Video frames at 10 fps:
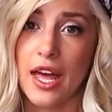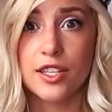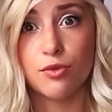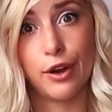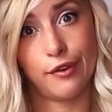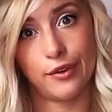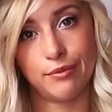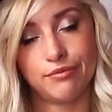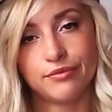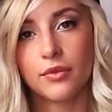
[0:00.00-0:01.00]
That's one of
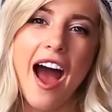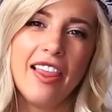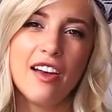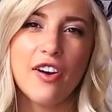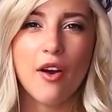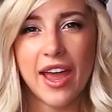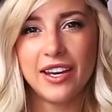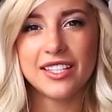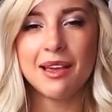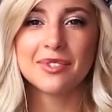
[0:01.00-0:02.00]
them. I love how
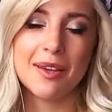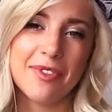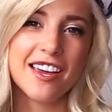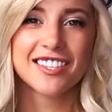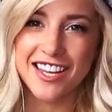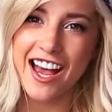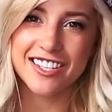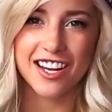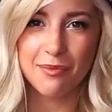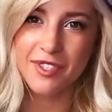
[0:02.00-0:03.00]
anytime something
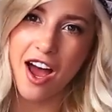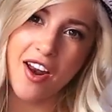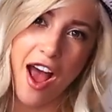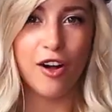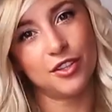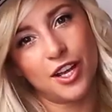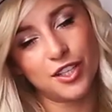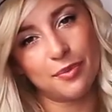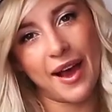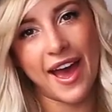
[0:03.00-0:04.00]
sassy comes out, I hold
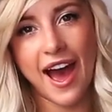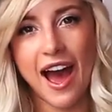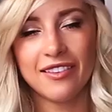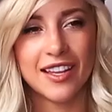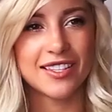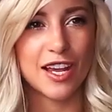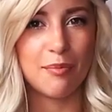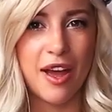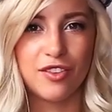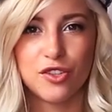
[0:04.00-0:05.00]
on to my hat. That's
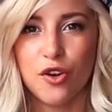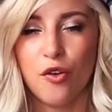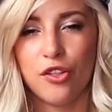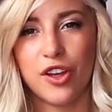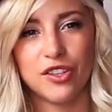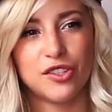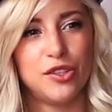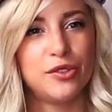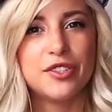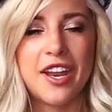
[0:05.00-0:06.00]
like my to-go thing to
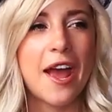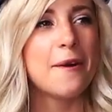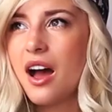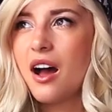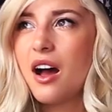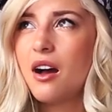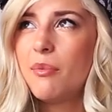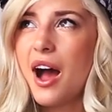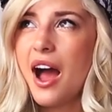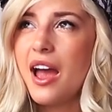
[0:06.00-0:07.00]
do today.
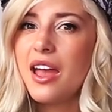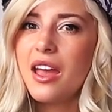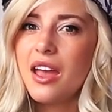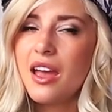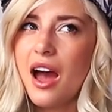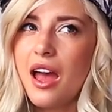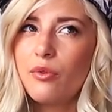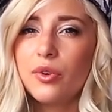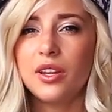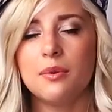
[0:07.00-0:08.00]

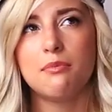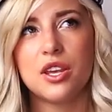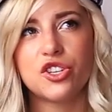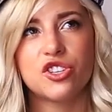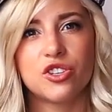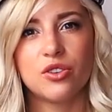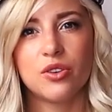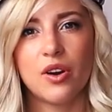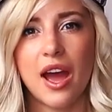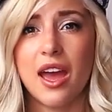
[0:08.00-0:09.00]
I really missed
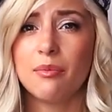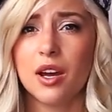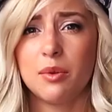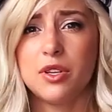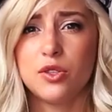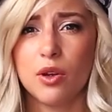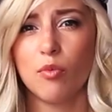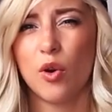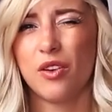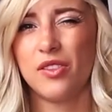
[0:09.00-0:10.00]
you. I am going to be doing
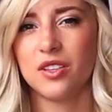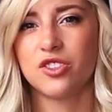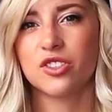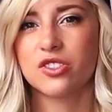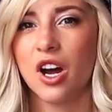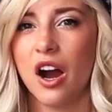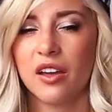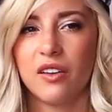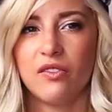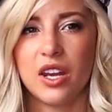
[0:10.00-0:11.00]
more of these just
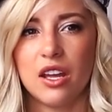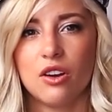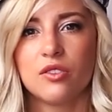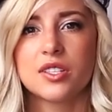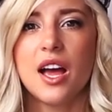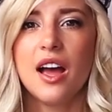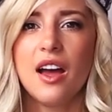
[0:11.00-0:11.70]
talking videos.